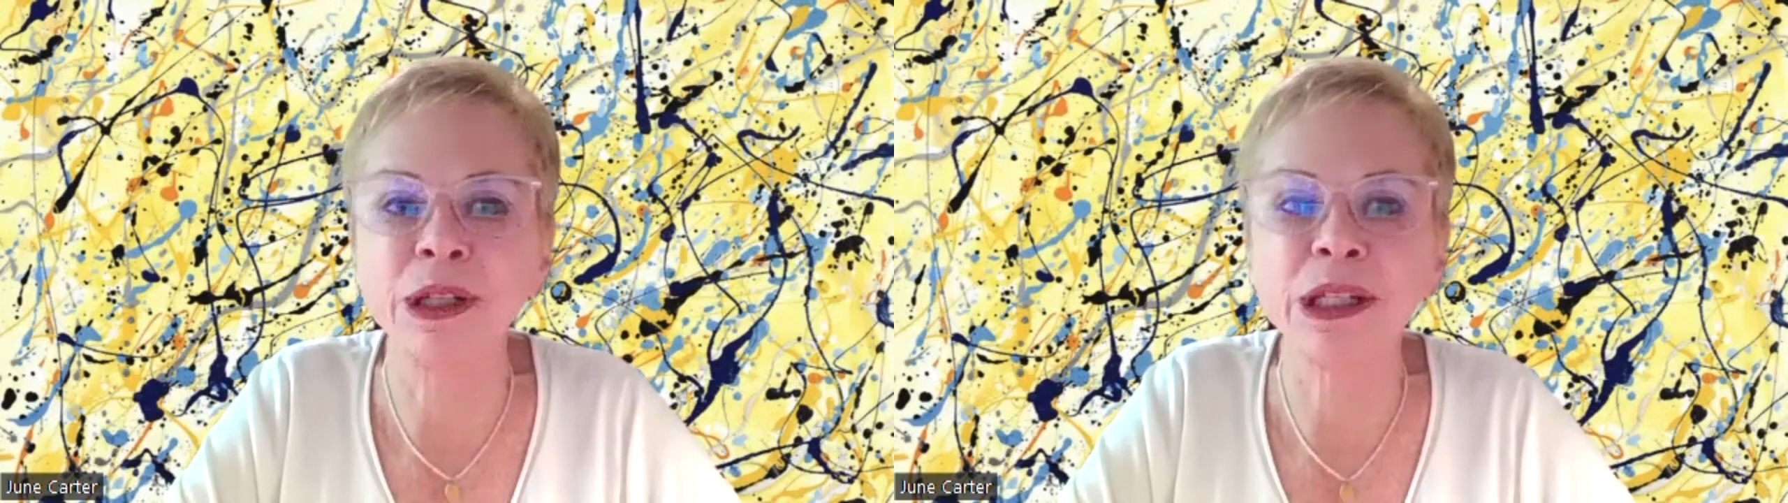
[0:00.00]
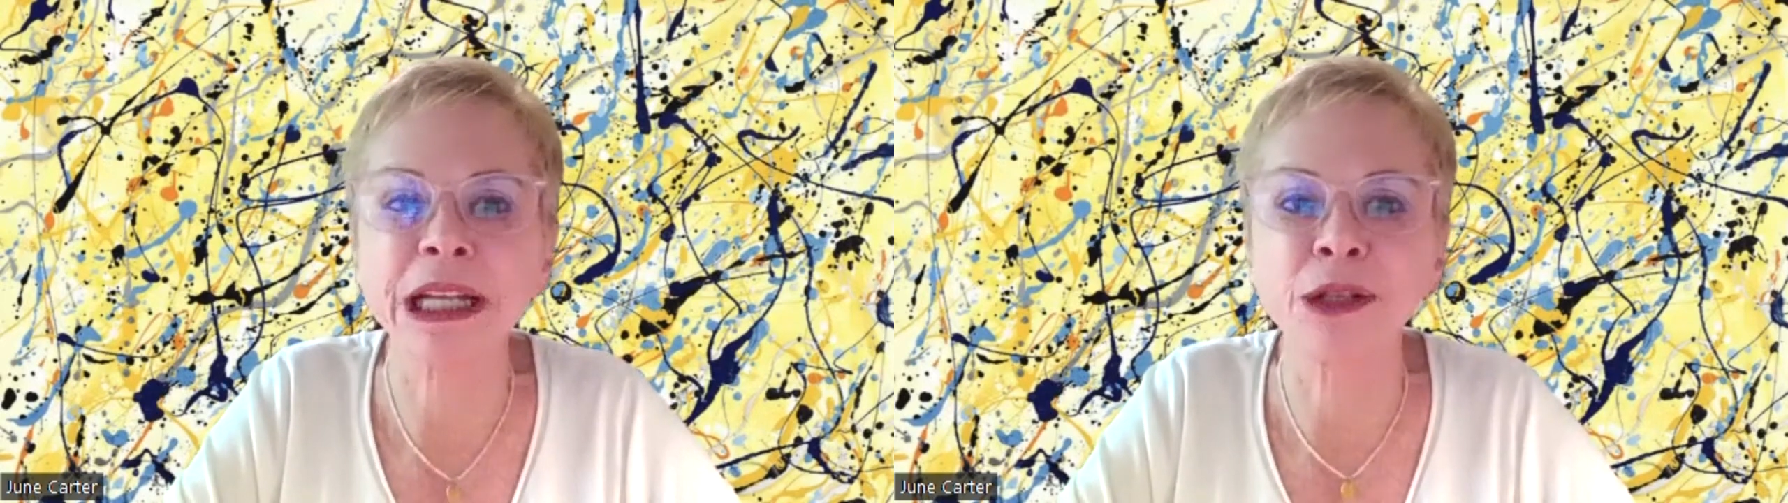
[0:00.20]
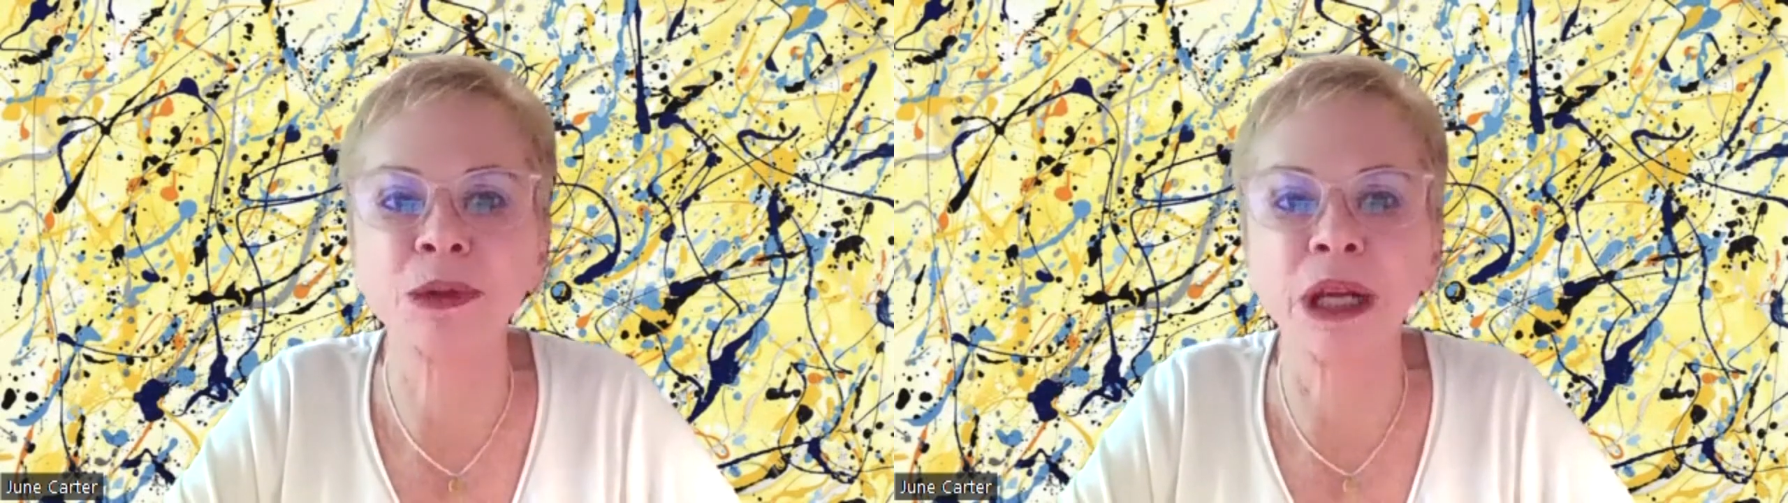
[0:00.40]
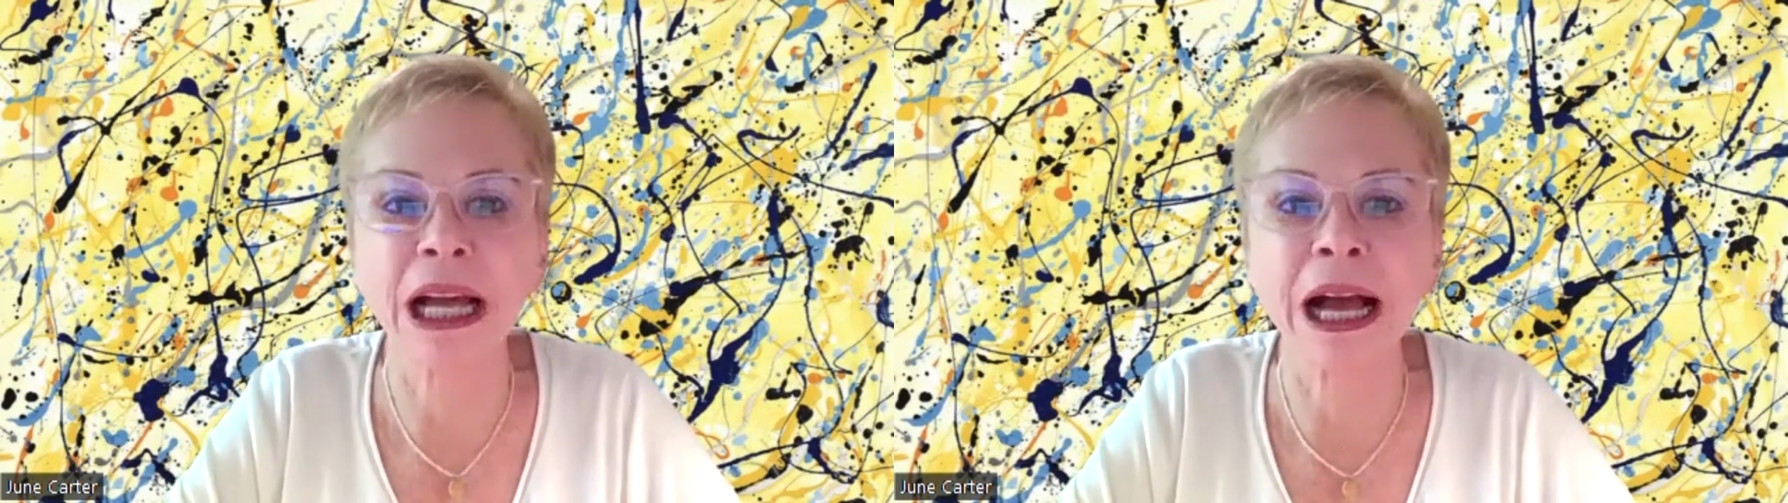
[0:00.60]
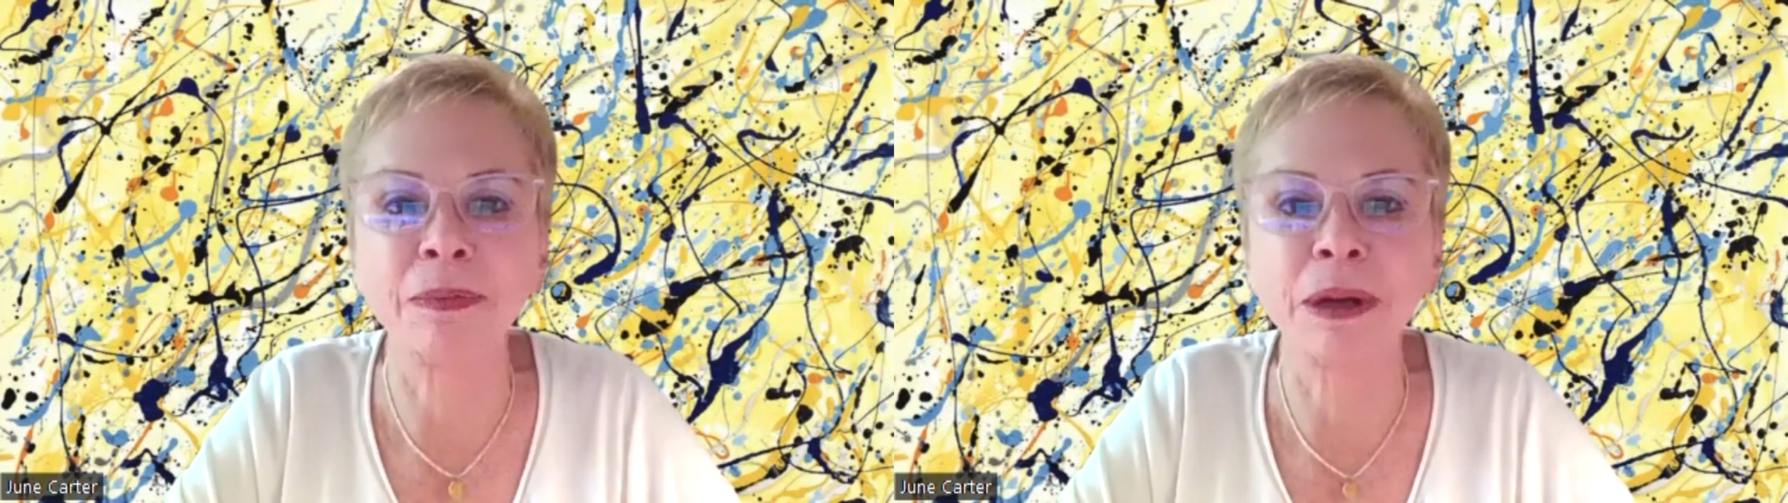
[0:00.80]
to schedule a
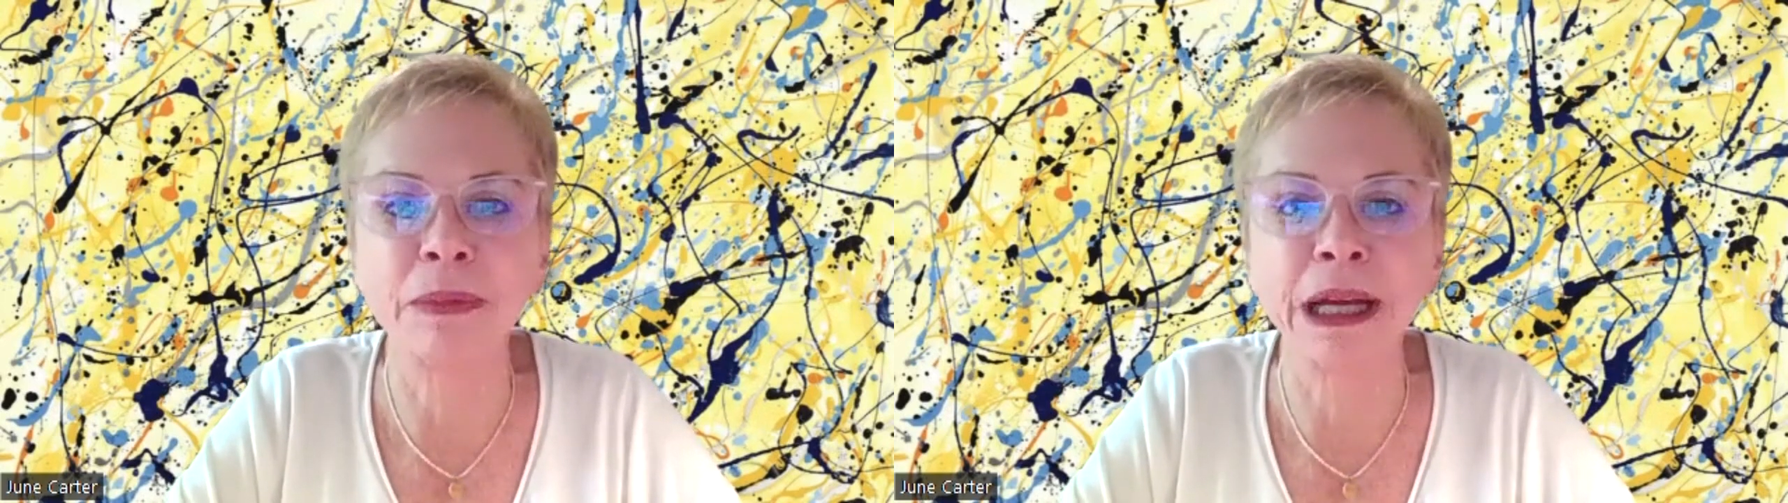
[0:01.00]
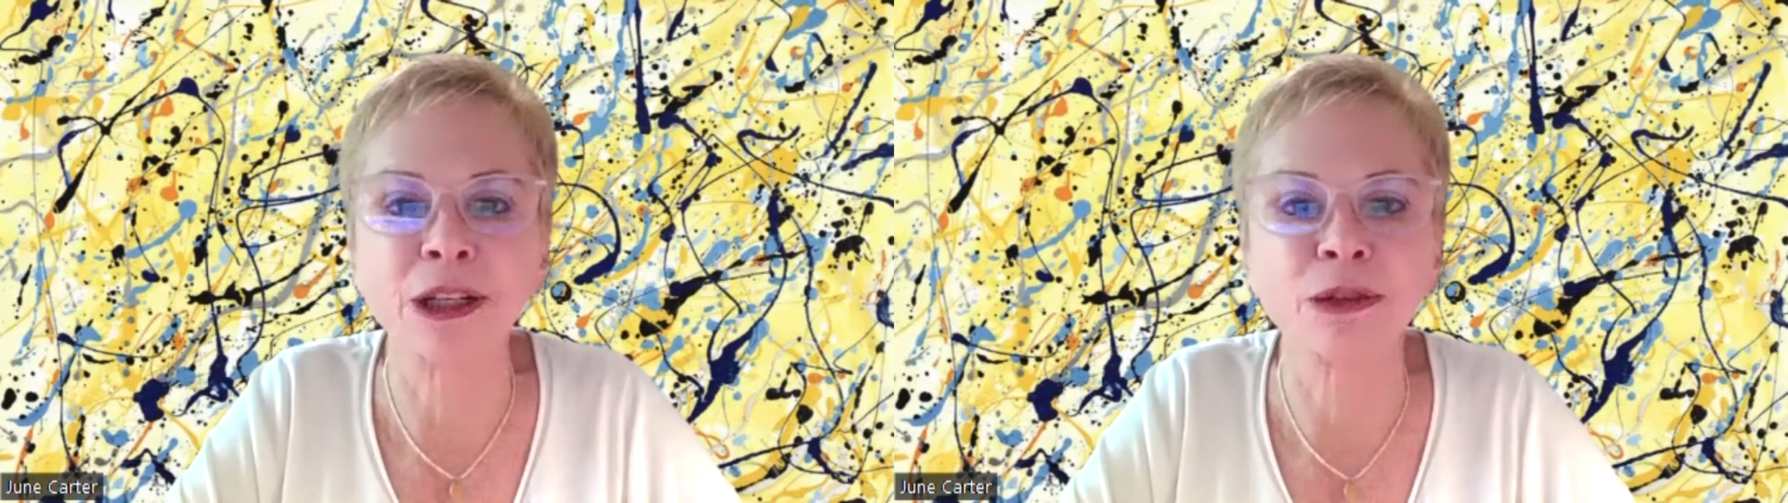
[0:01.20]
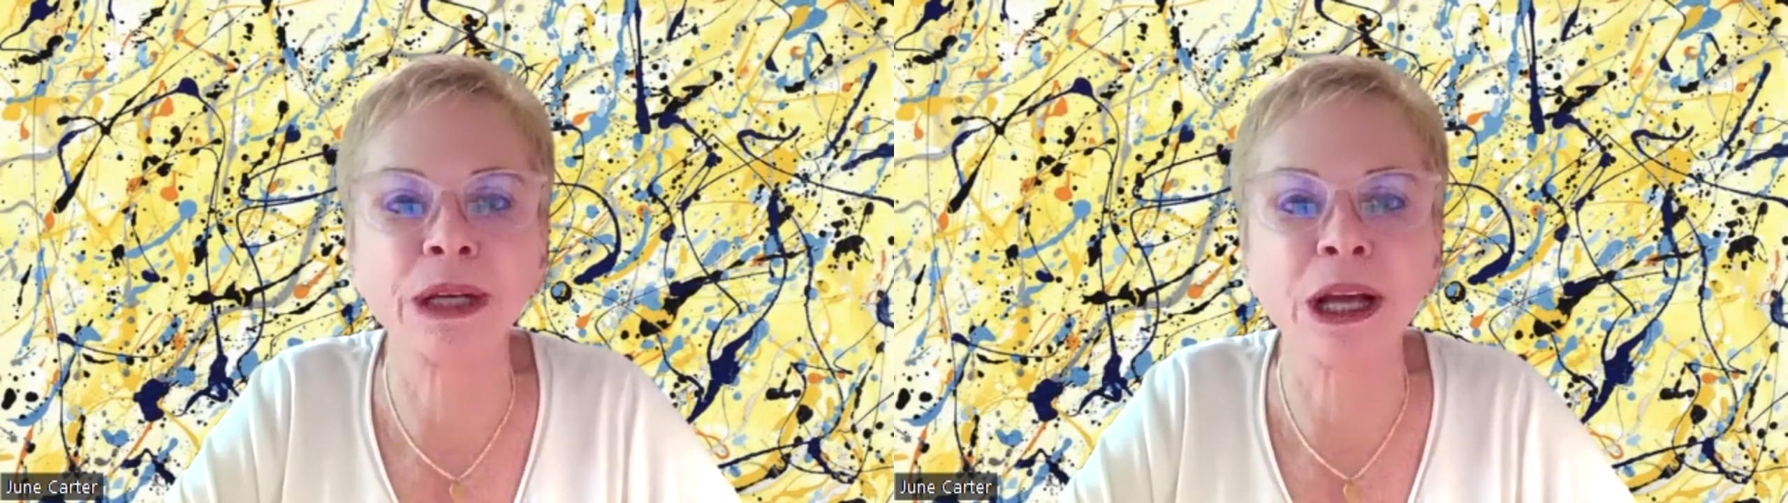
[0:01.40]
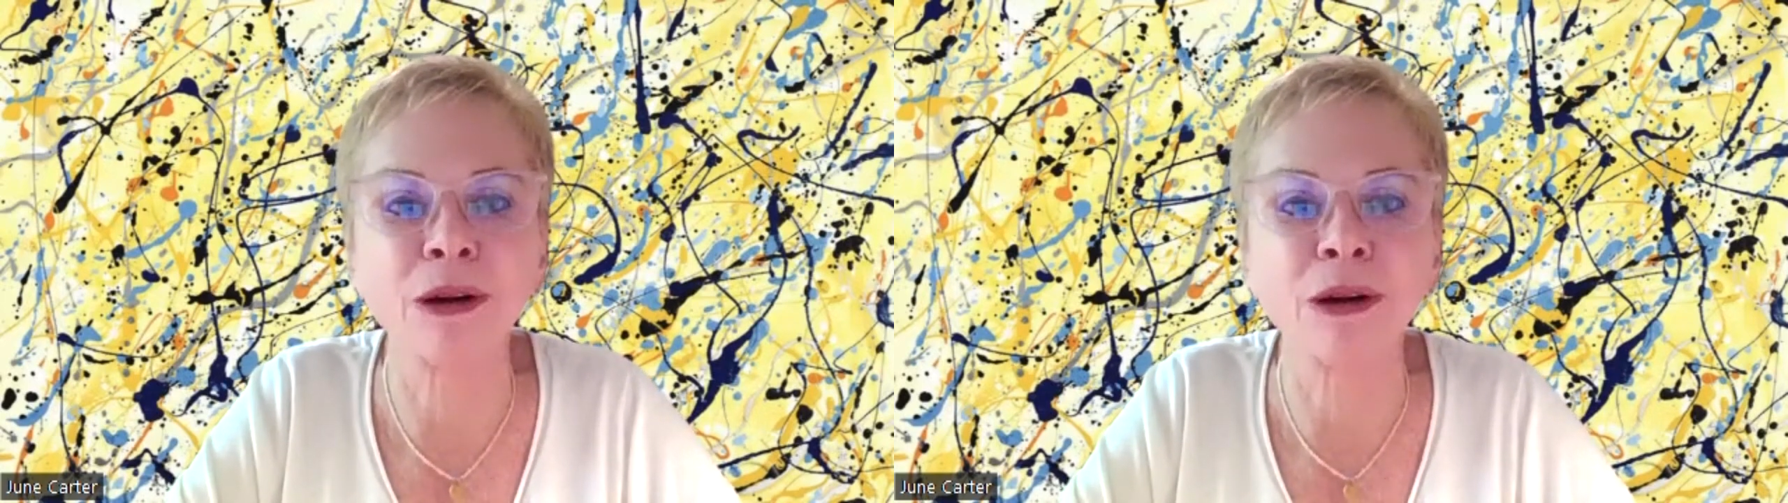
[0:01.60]
complimentary